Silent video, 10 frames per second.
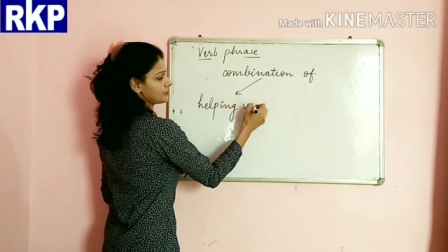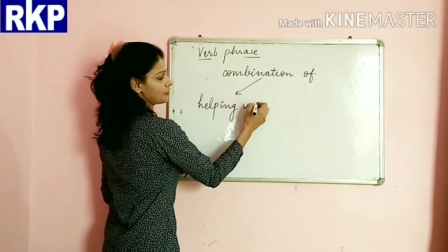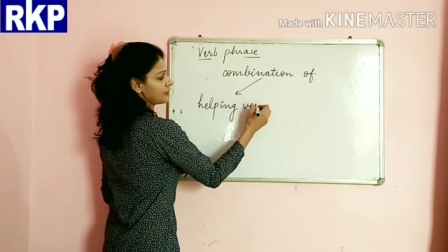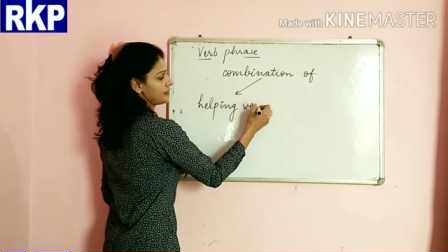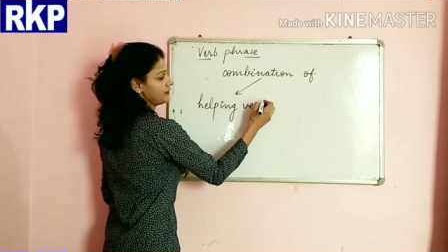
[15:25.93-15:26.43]

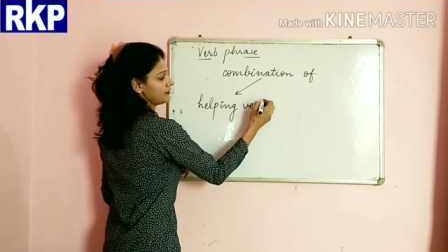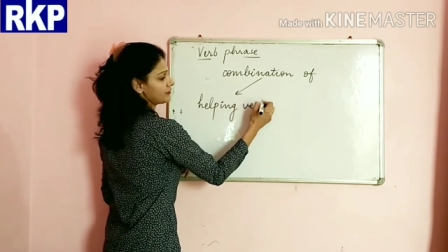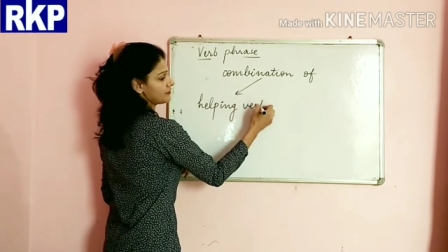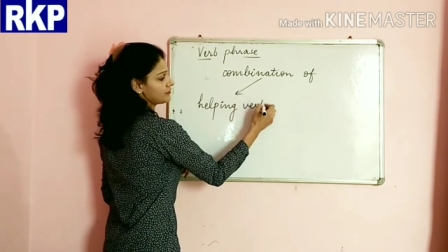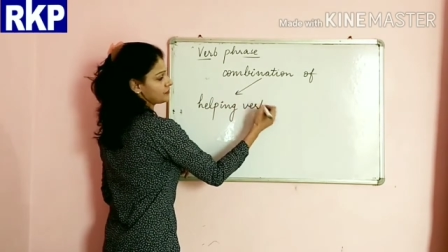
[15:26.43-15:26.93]
okay?
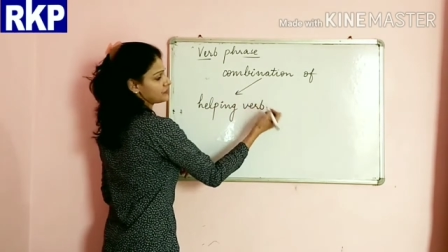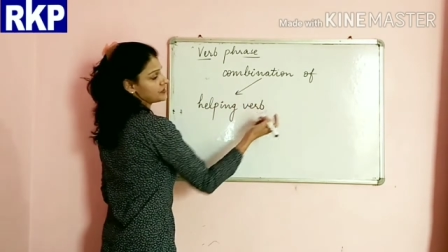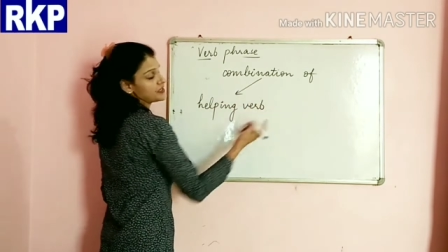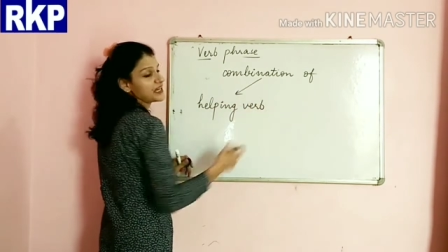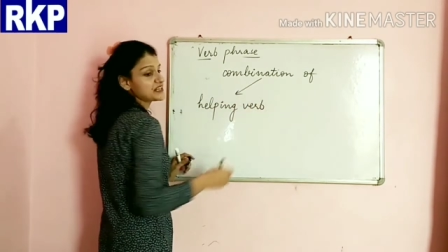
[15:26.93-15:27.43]

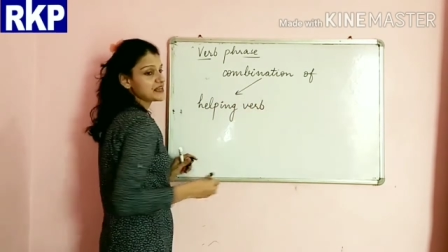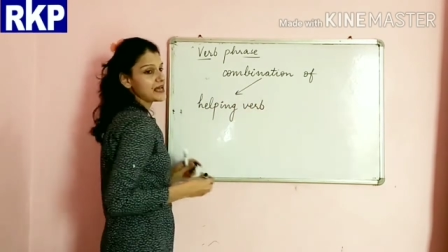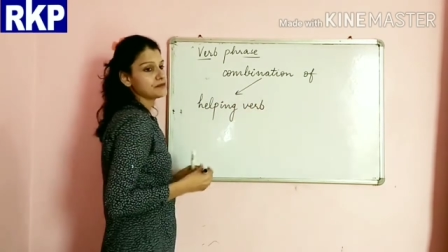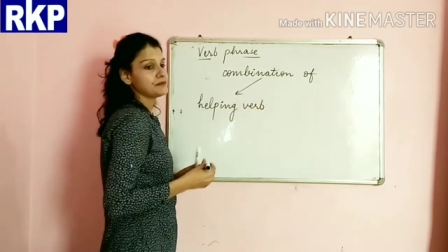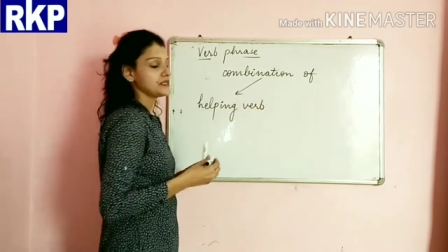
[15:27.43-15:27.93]
It
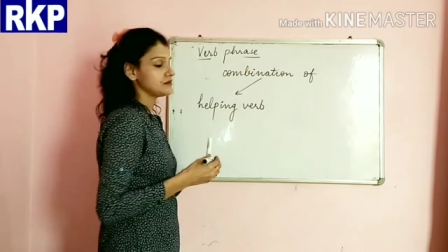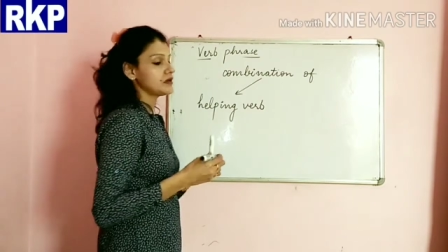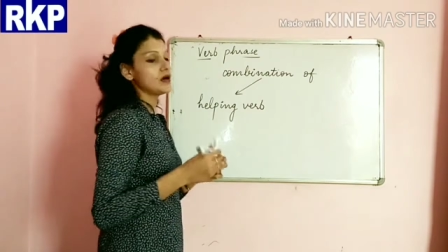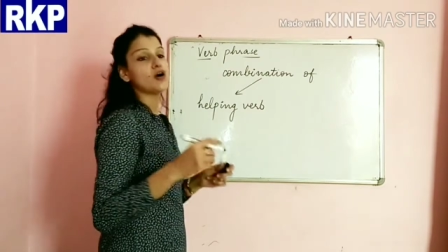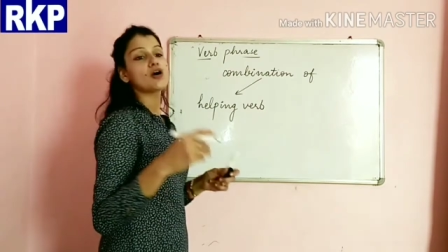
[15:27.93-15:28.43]
can be,
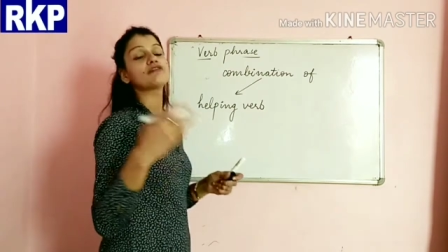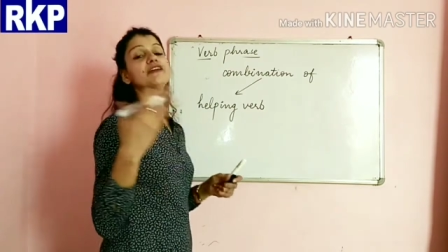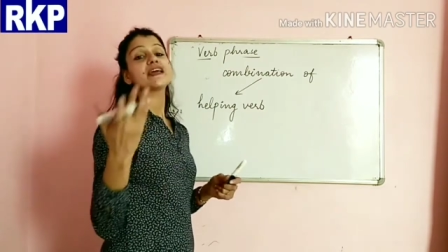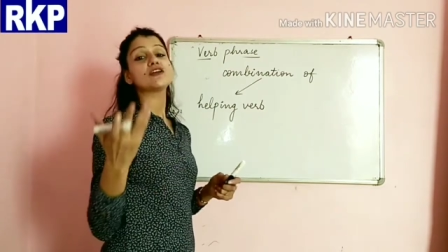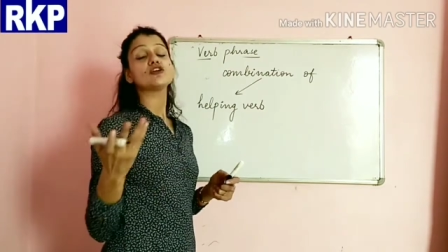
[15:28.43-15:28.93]
or
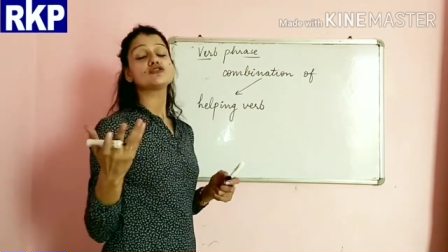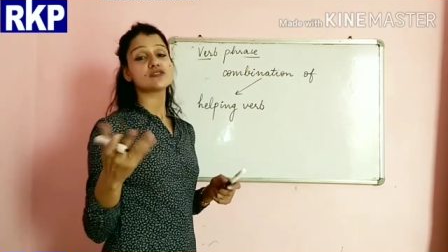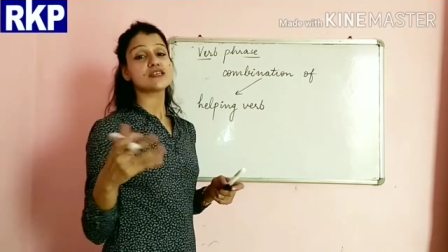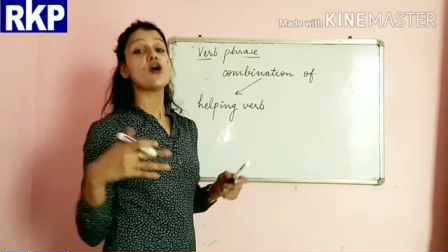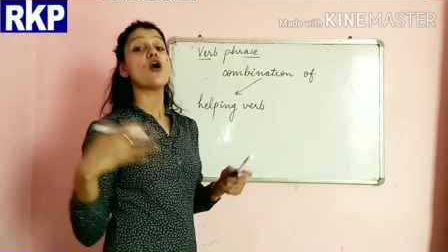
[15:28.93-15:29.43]
we can also
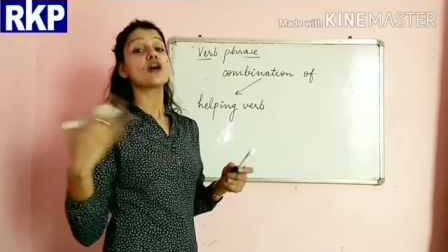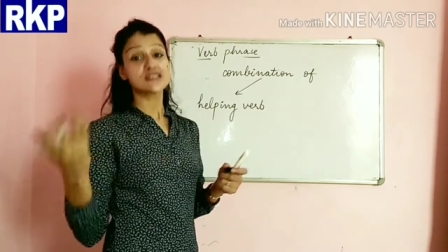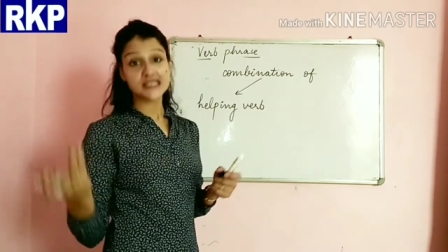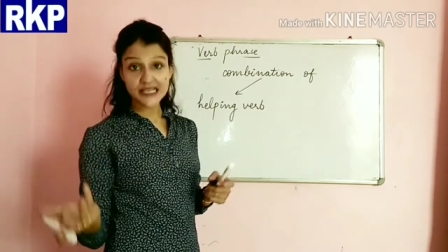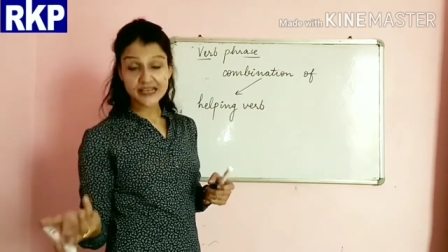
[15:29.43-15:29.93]
say
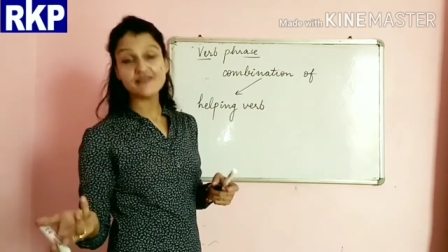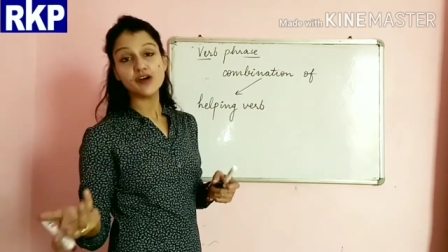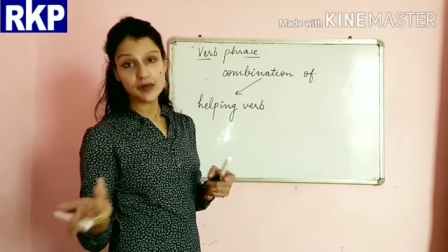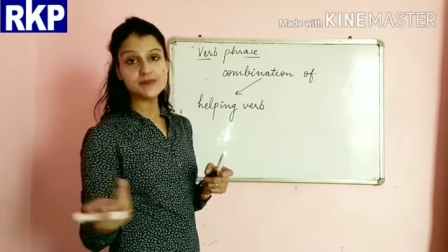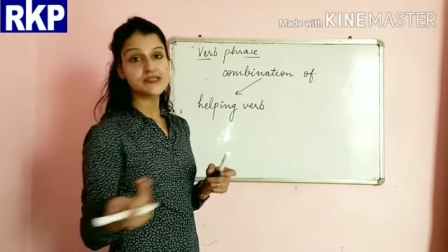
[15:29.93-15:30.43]
auxiliary
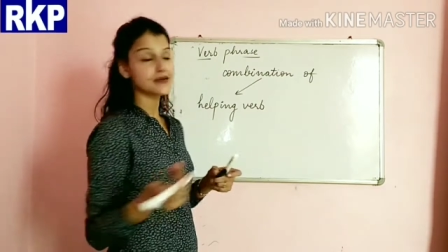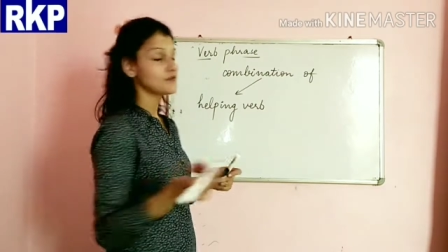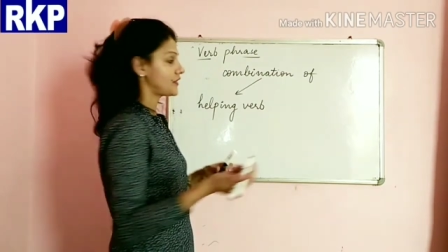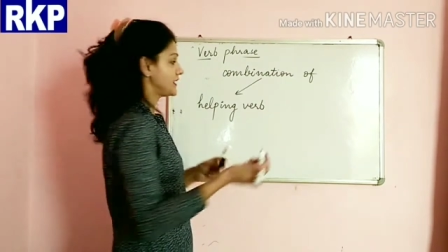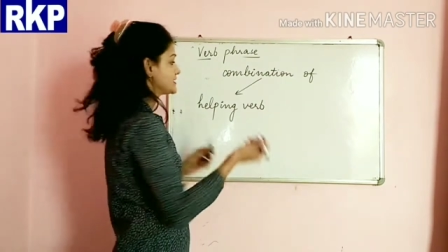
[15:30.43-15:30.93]
verbs,
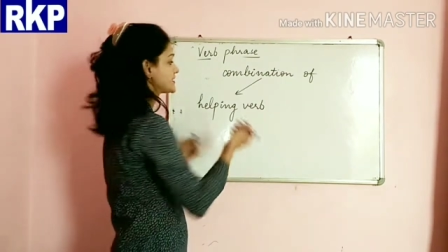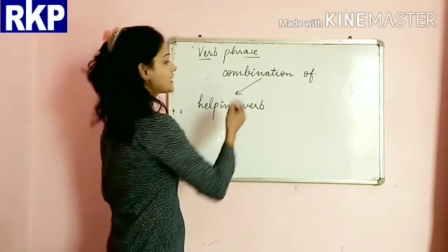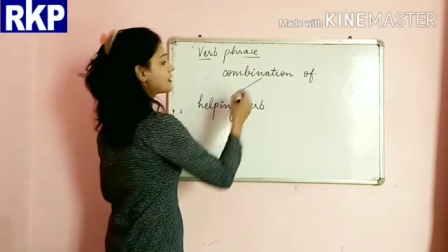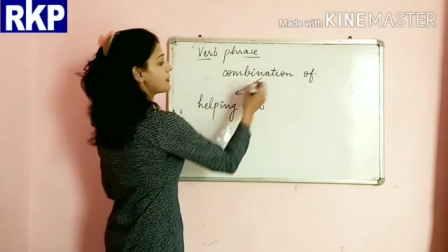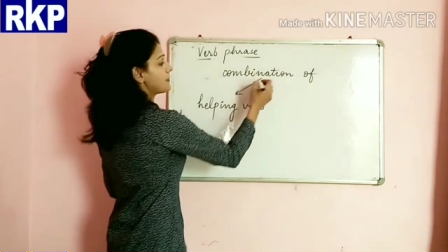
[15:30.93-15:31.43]
right?
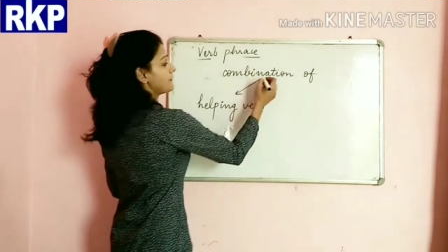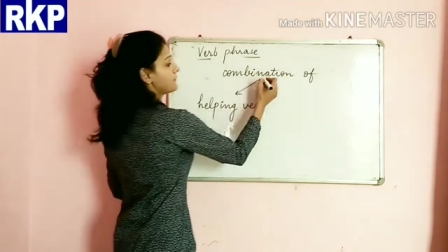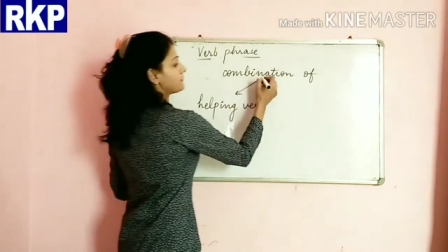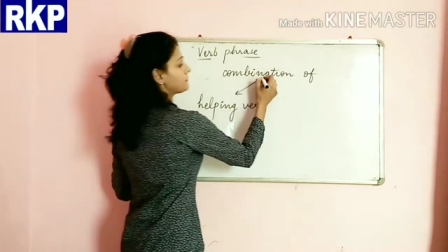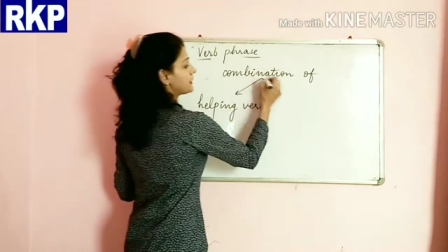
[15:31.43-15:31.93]

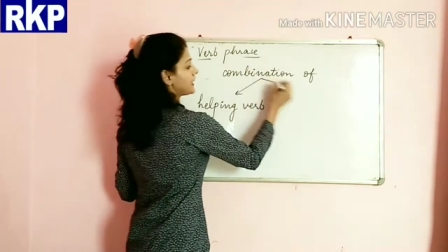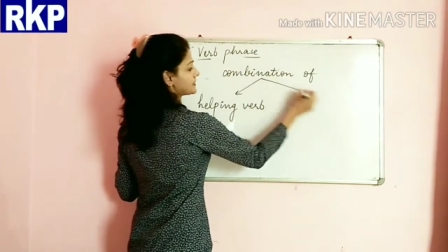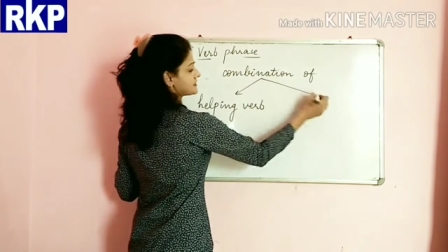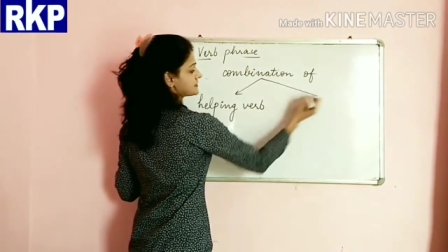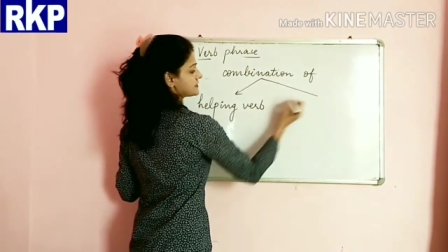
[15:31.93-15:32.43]

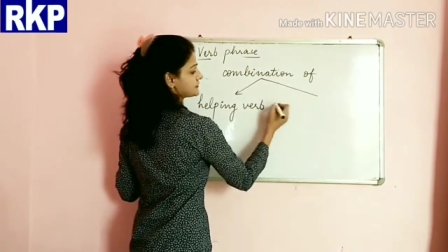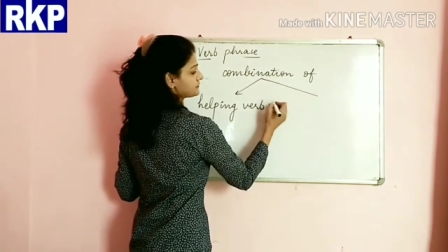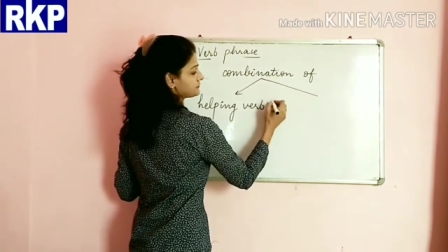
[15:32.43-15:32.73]
Plus